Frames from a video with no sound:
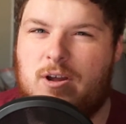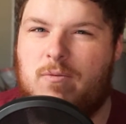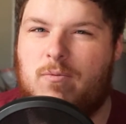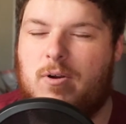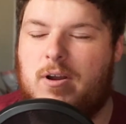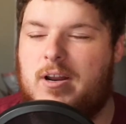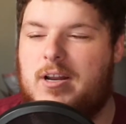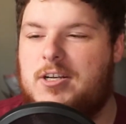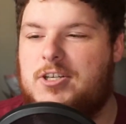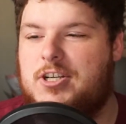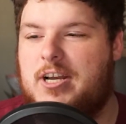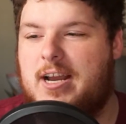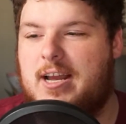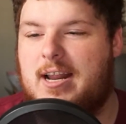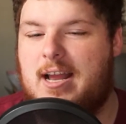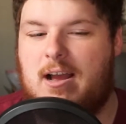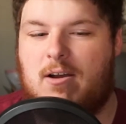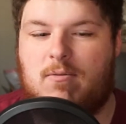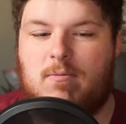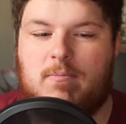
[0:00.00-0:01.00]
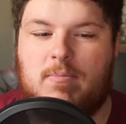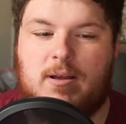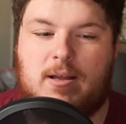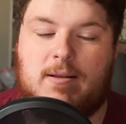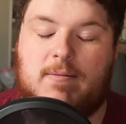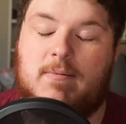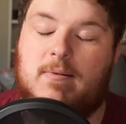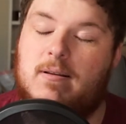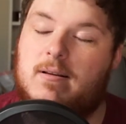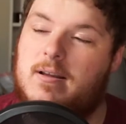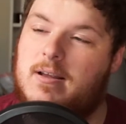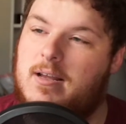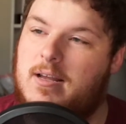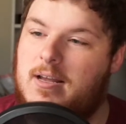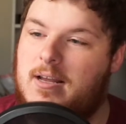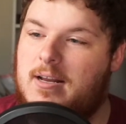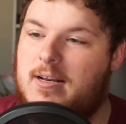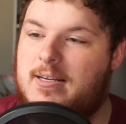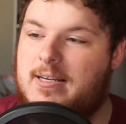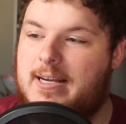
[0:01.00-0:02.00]
We're going to check it out, but
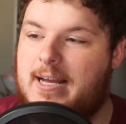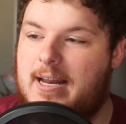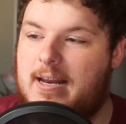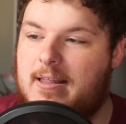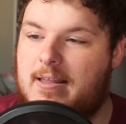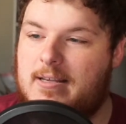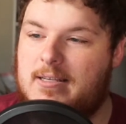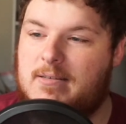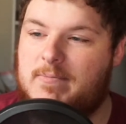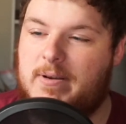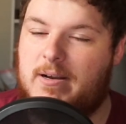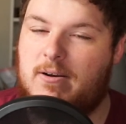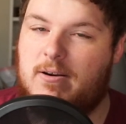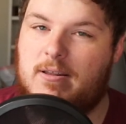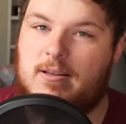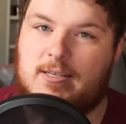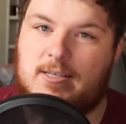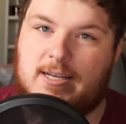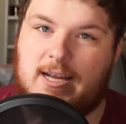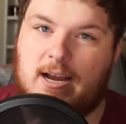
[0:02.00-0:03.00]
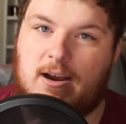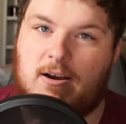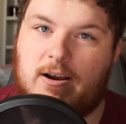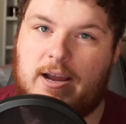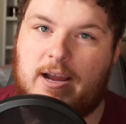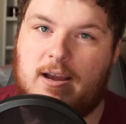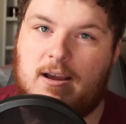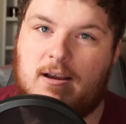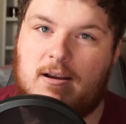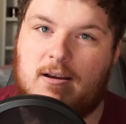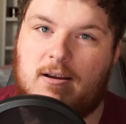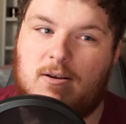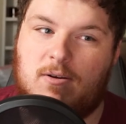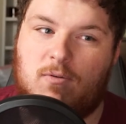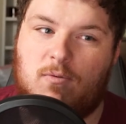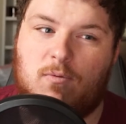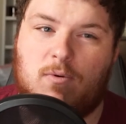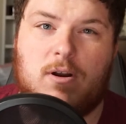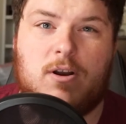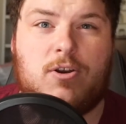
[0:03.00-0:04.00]
to get into the spirit of the scary,
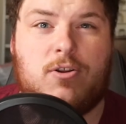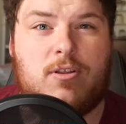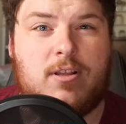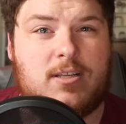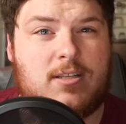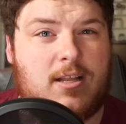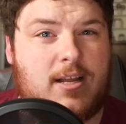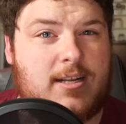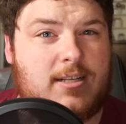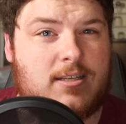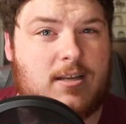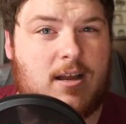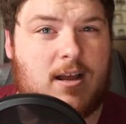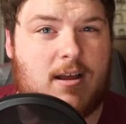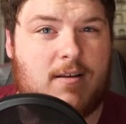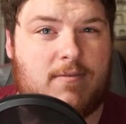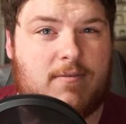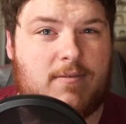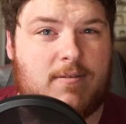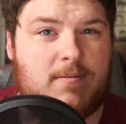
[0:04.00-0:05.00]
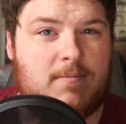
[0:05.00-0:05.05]
we're going to do this lights off.